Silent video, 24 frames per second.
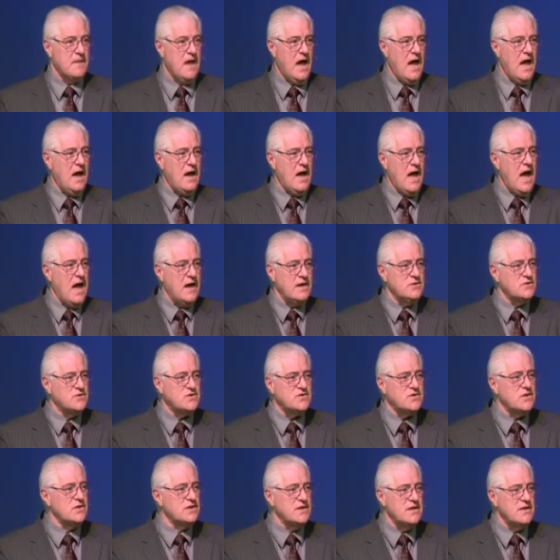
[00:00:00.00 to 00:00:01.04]
I, I
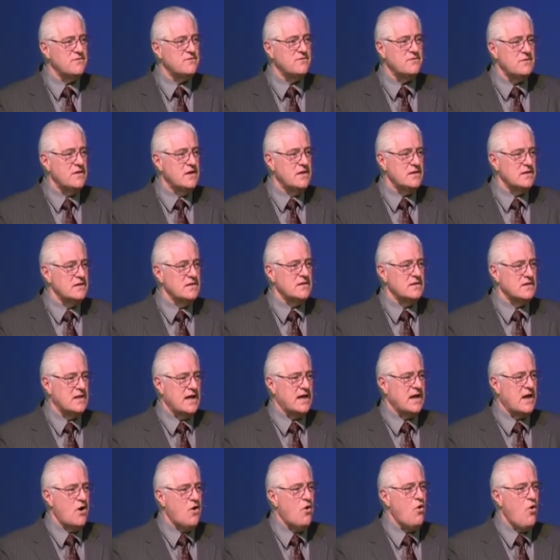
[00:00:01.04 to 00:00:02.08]
used to live
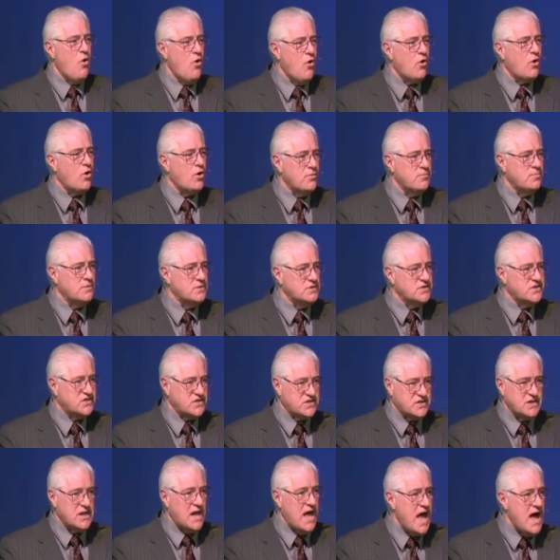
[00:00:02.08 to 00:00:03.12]
like a horrible
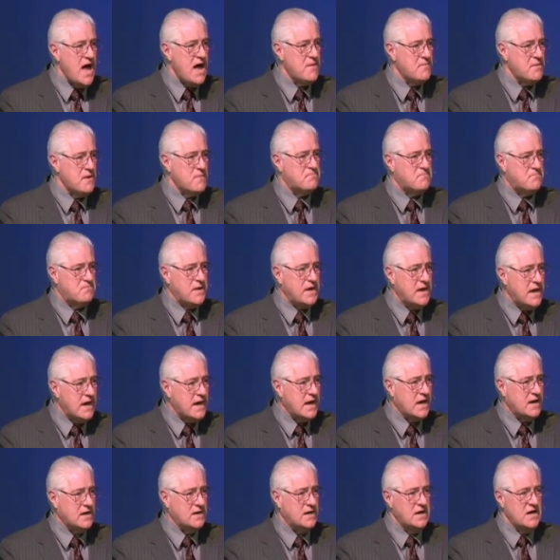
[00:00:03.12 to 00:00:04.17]
slob, a
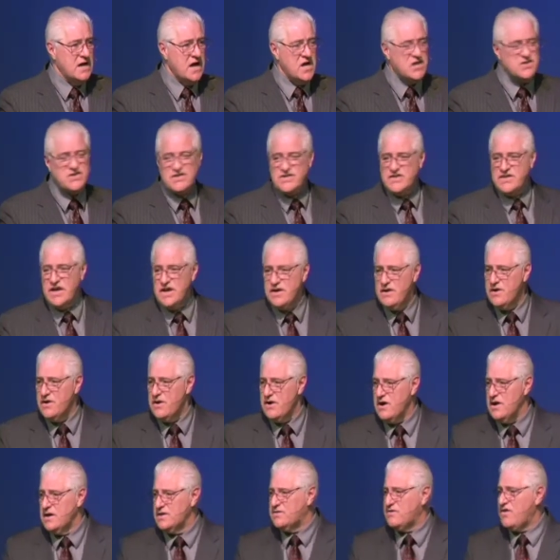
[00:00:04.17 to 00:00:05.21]
pig, a, a
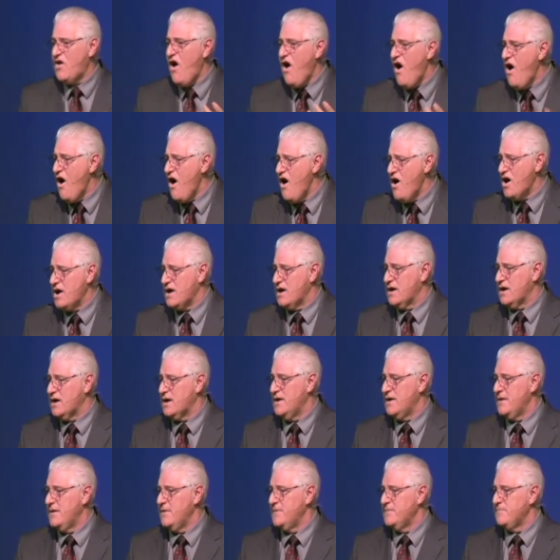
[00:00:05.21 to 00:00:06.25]
sinner, a dog.
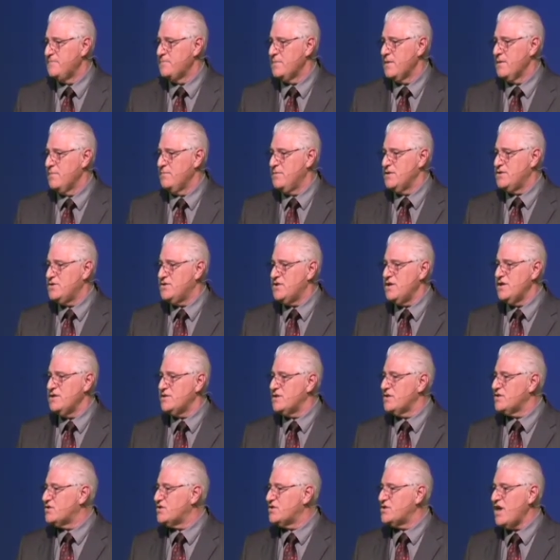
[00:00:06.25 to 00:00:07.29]
But
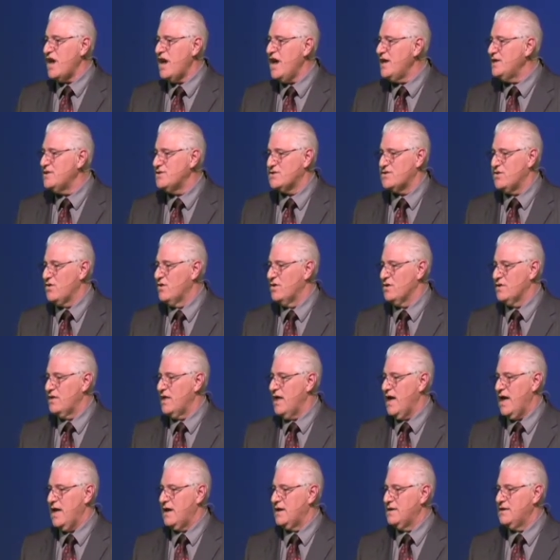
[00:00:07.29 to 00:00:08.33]
Jesus changed all
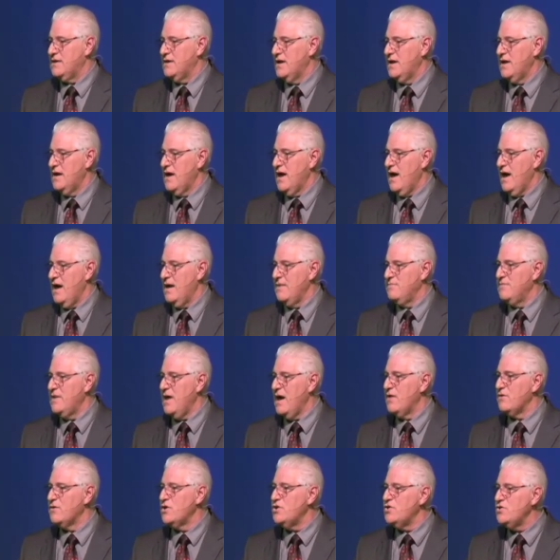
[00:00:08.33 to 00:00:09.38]
that, and I'm
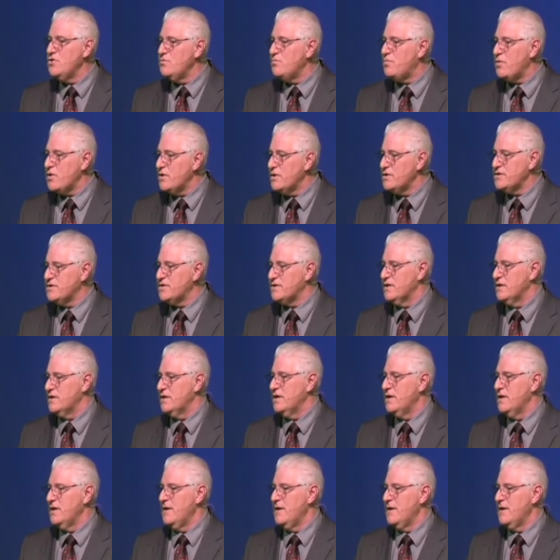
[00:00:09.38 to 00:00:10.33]
now a new person.